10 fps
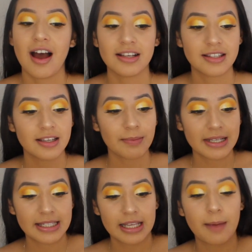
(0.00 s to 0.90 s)
I
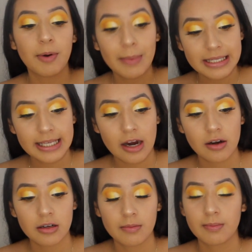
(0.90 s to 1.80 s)
put
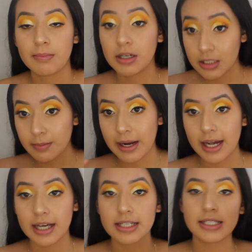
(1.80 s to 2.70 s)
mascara on under my
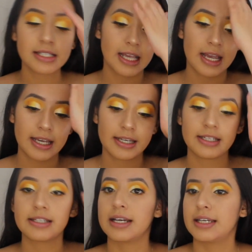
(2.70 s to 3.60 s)
eyes,
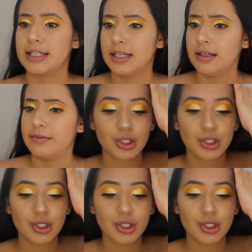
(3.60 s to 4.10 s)
and yeah.